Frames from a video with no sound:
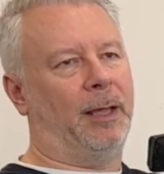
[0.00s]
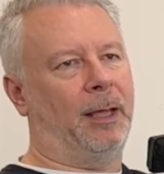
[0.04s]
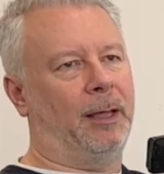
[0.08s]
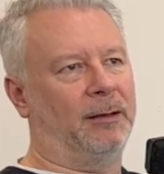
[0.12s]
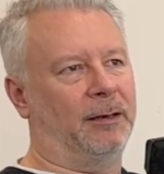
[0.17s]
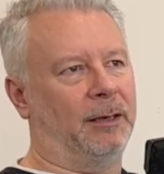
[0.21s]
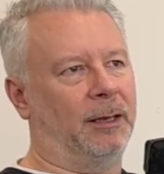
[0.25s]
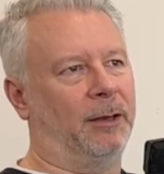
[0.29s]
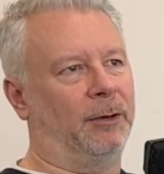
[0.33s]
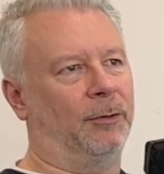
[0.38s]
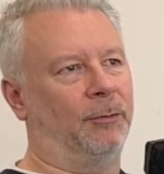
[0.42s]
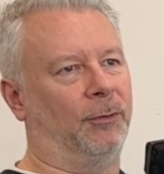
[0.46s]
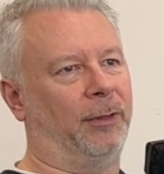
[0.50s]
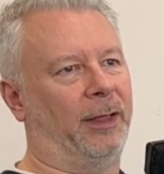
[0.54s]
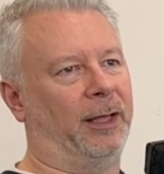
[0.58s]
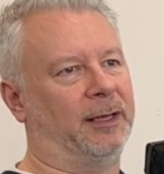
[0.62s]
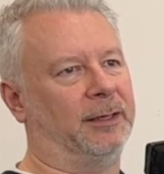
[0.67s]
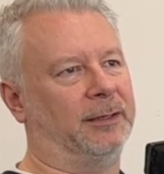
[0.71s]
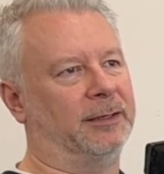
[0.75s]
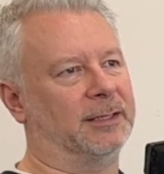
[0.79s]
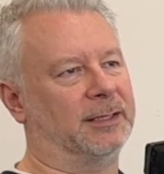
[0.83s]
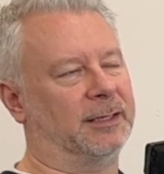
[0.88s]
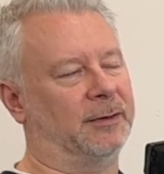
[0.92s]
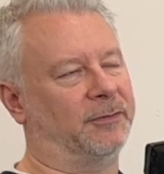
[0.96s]
And all that
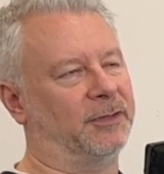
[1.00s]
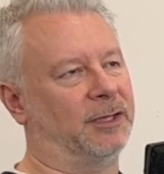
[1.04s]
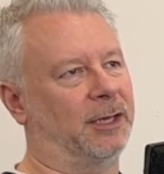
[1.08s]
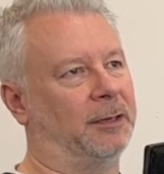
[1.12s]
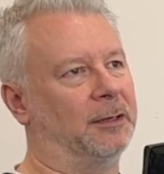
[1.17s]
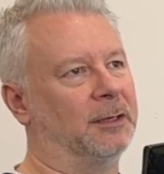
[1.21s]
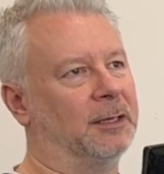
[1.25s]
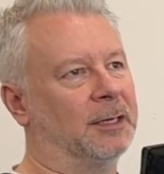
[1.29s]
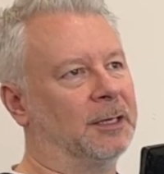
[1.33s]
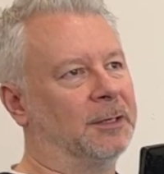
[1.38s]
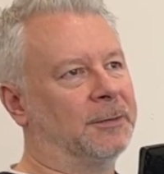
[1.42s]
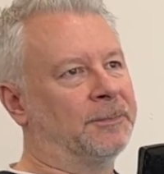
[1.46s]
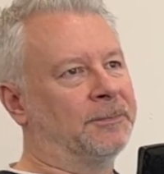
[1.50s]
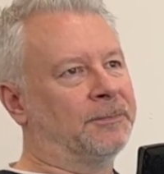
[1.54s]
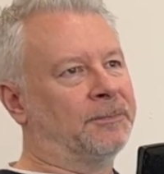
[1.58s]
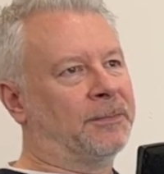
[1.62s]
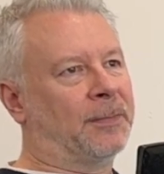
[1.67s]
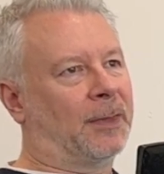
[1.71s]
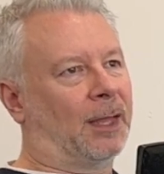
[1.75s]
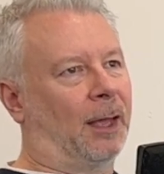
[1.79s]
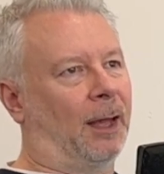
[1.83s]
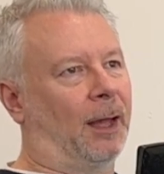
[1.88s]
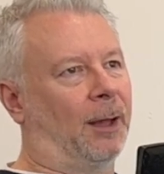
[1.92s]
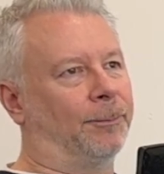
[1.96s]
kind of stuff. So
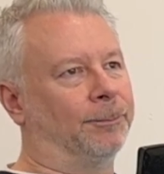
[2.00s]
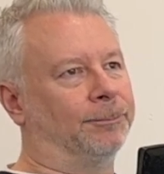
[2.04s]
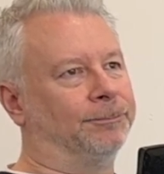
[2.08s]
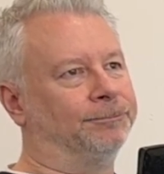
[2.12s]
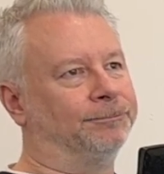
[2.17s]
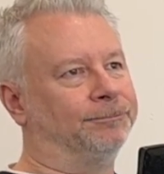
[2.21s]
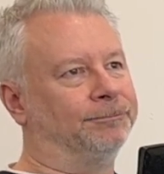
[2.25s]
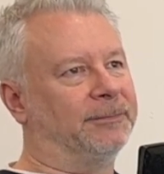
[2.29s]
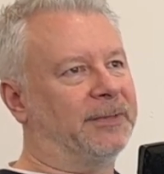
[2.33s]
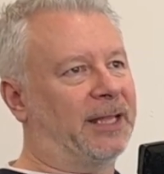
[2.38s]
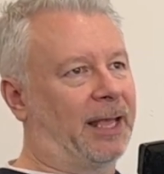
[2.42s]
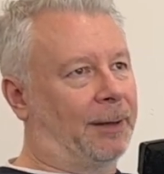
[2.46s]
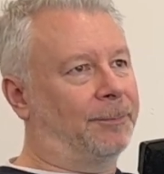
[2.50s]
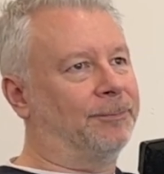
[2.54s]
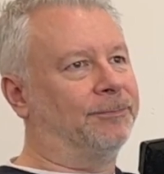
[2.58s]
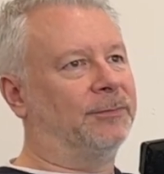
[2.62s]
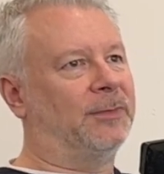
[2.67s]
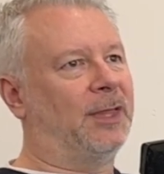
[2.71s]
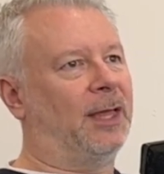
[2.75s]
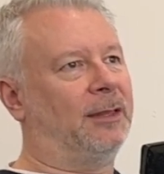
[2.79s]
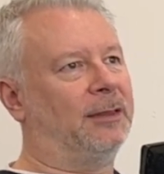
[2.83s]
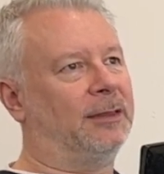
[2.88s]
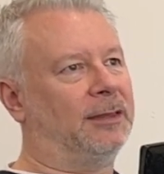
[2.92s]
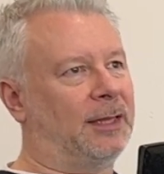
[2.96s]

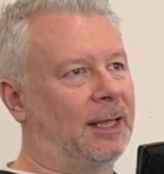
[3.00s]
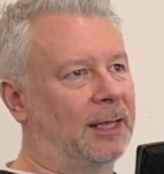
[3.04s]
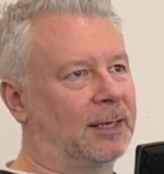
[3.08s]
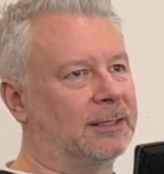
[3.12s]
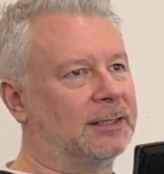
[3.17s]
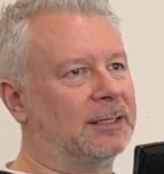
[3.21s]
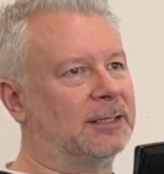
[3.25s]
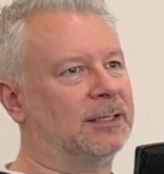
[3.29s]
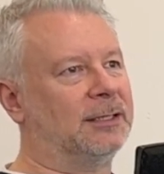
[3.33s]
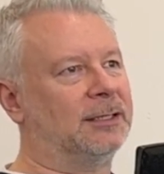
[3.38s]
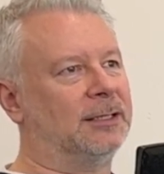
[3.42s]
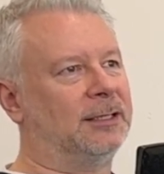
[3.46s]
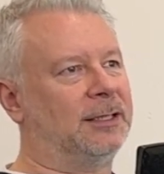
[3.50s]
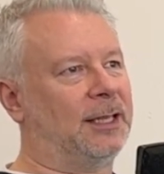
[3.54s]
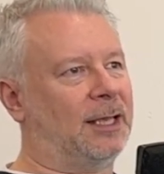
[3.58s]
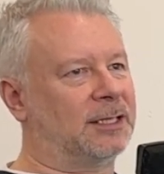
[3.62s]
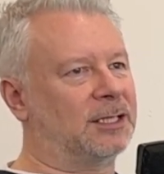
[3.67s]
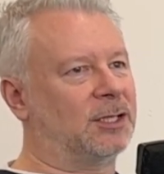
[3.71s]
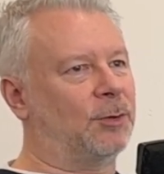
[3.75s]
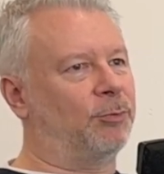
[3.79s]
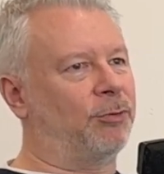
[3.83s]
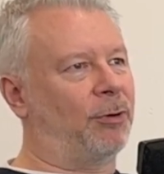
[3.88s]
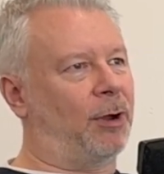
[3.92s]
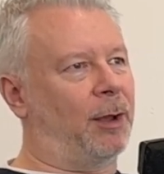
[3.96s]
that's
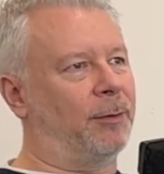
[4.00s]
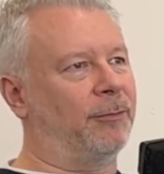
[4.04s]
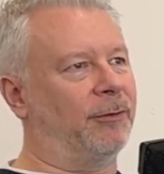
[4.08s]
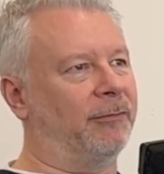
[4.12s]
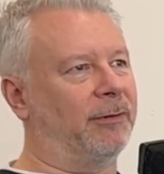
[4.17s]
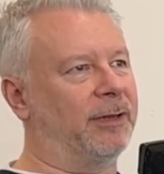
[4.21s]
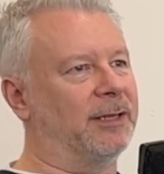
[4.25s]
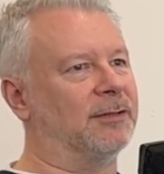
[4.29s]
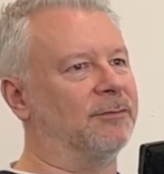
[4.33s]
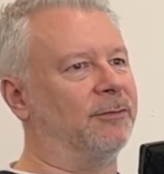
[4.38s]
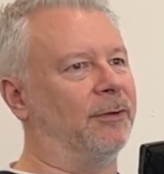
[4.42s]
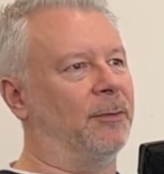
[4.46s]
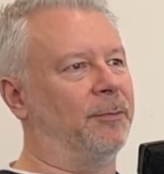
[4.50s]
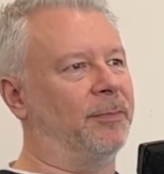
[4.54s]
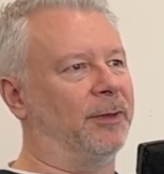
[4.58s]
the primary reason for it.